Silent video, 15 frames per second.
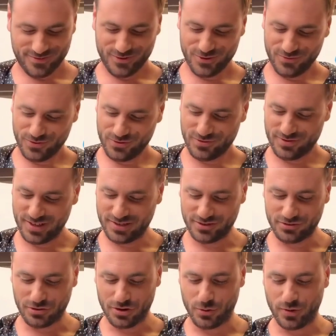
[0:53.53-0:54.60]
What would you rather
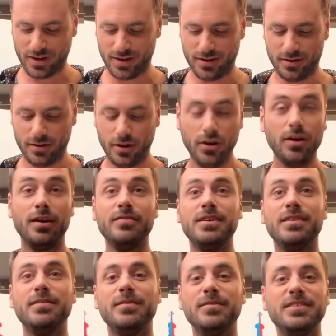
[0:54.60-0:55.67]
throw away? Oh, we
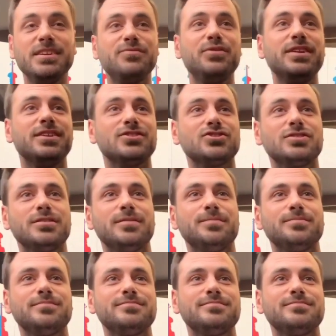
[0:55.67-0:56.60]
are finished.